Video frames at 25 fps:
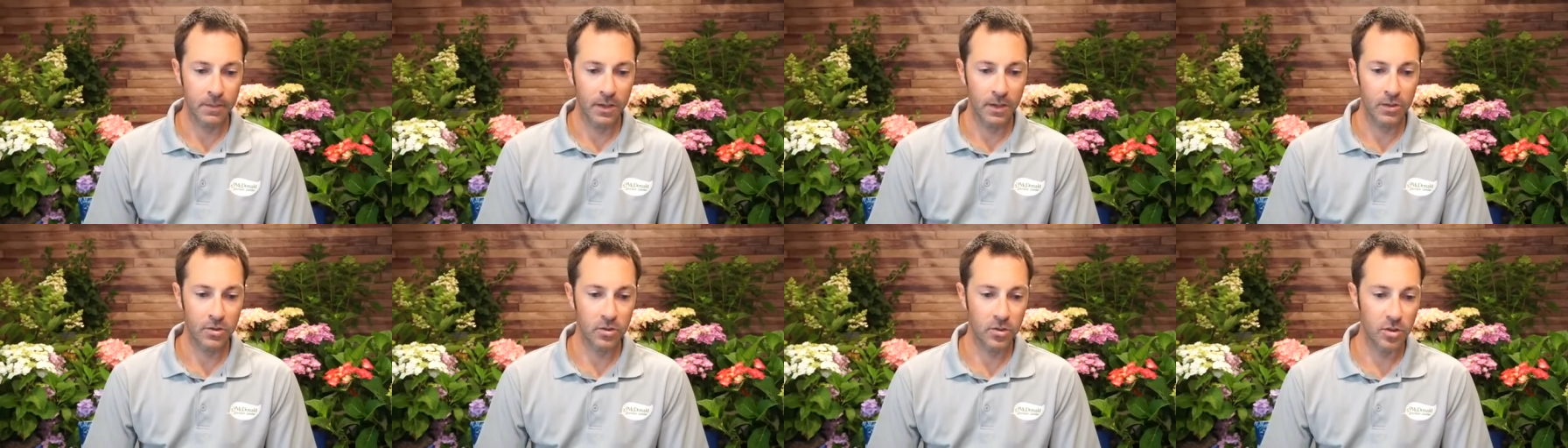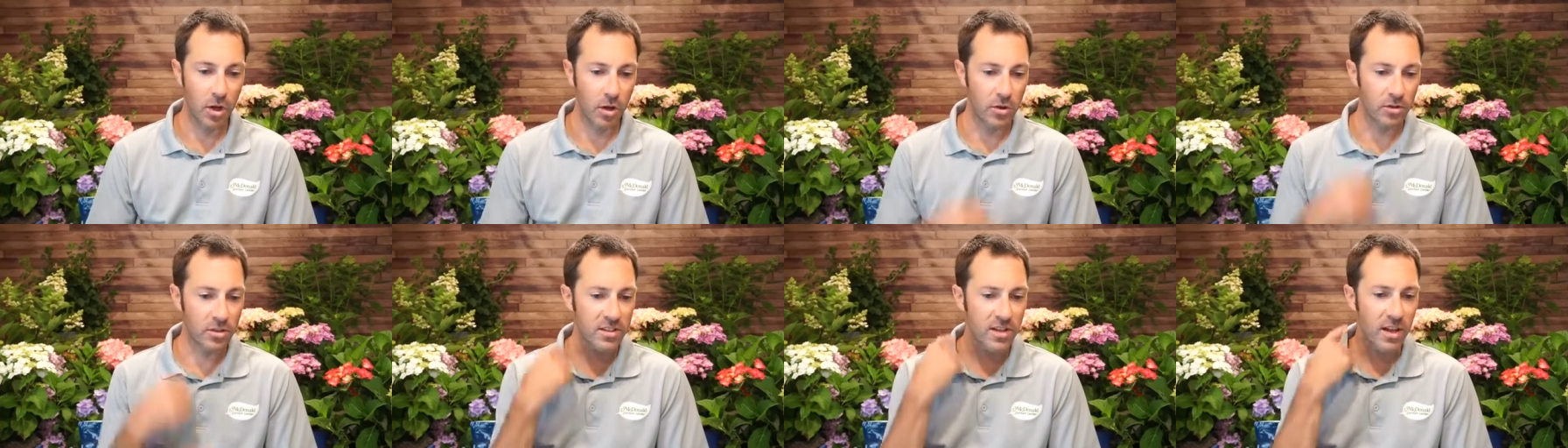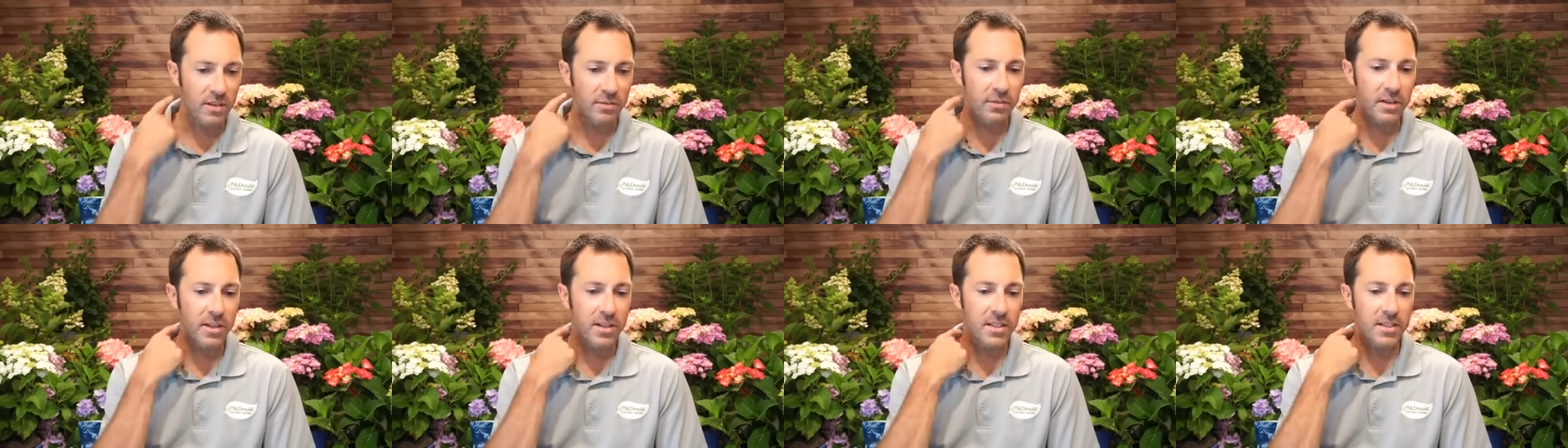So
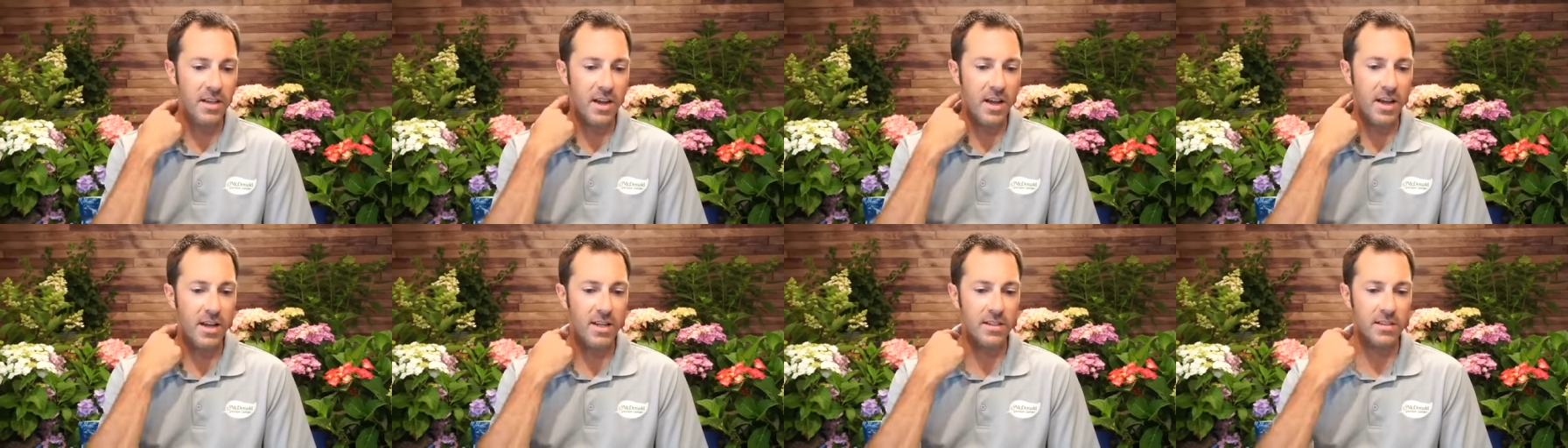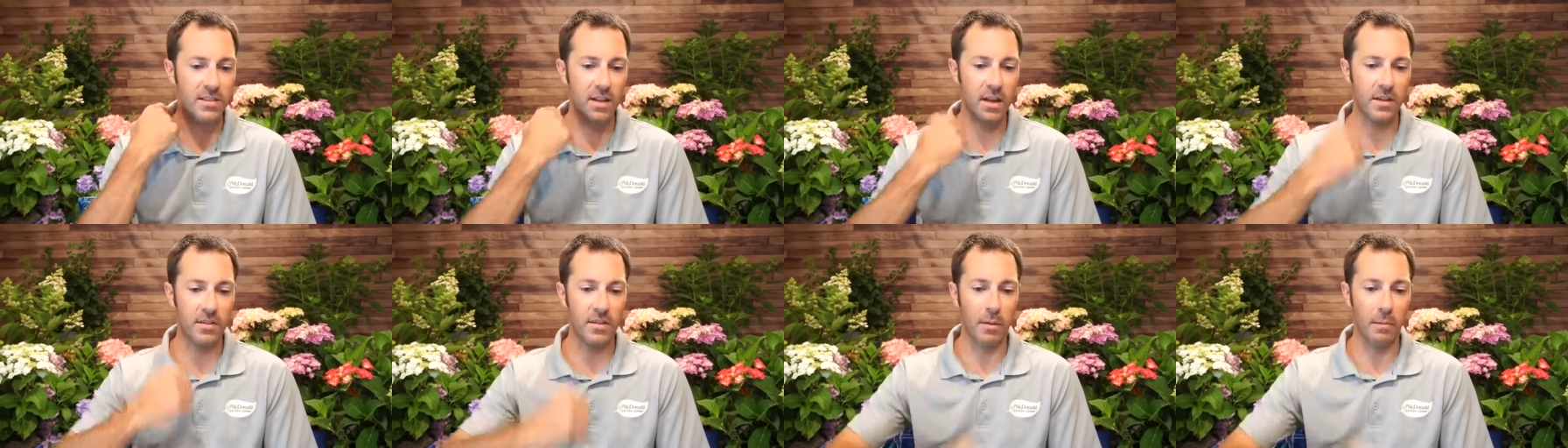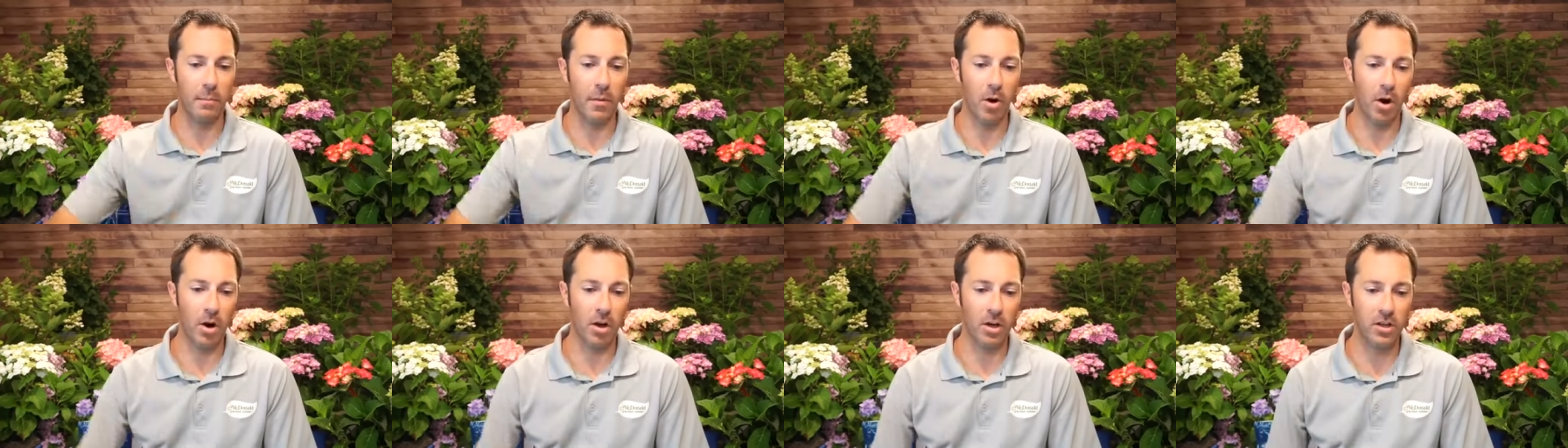Stephanie says, the
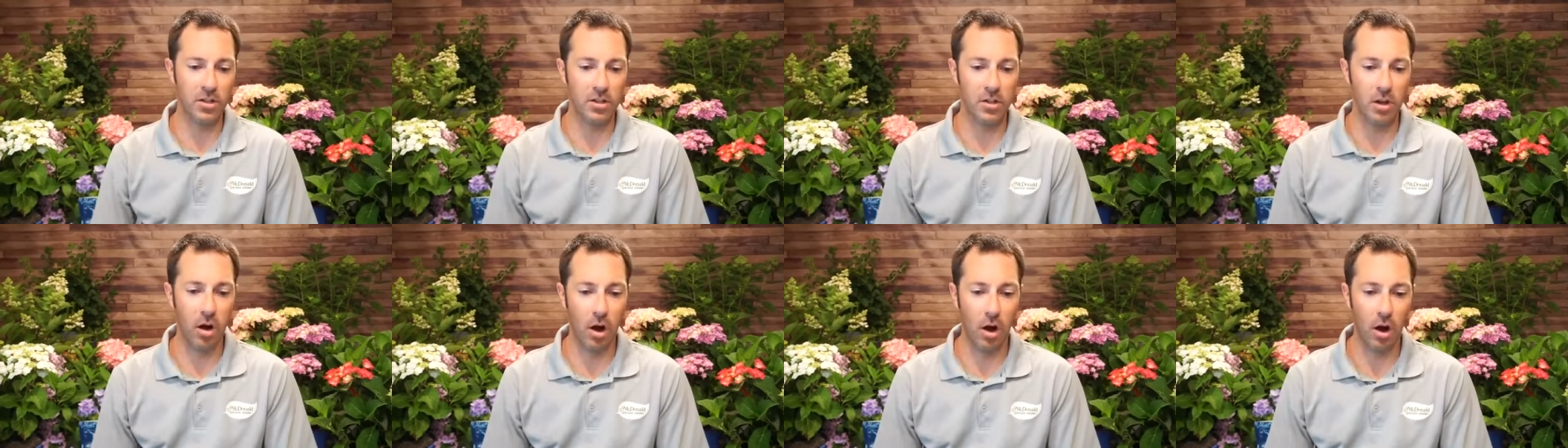marks